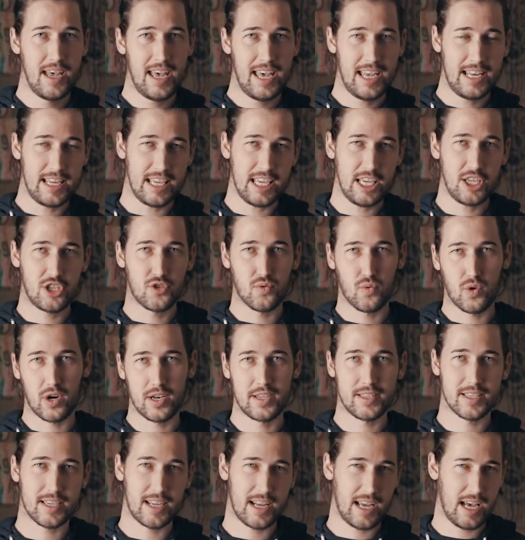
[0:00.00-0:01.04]
and each one
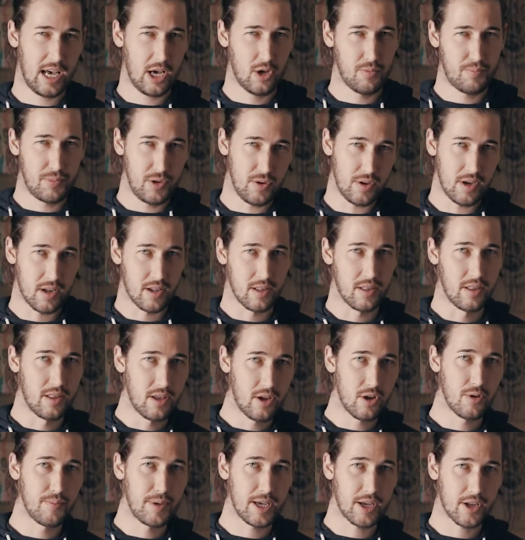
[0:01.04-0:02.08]
is gonna help you get a
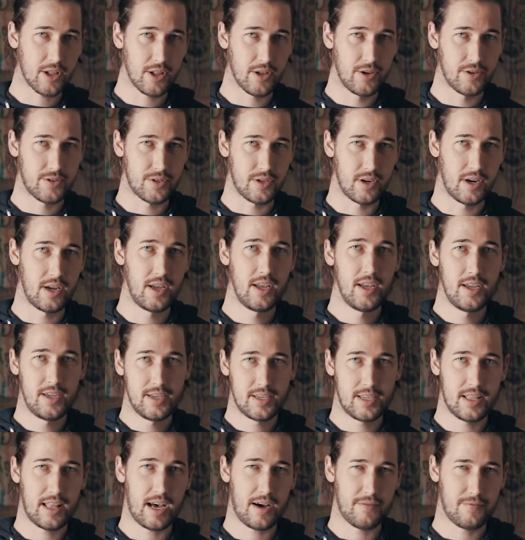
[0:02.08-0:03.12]
little bit closer
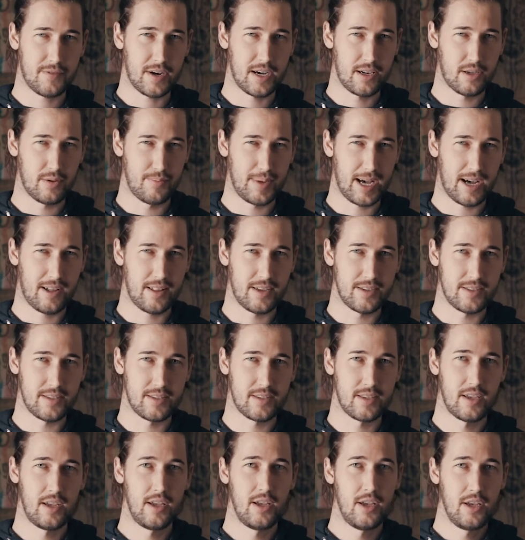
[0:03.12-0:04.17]
to that final
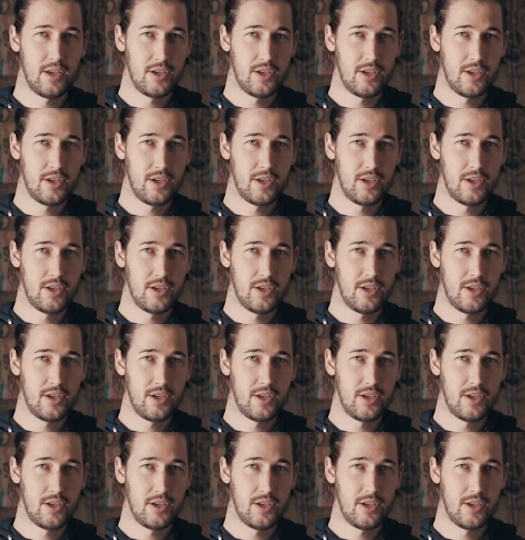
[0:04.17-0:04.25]
balance.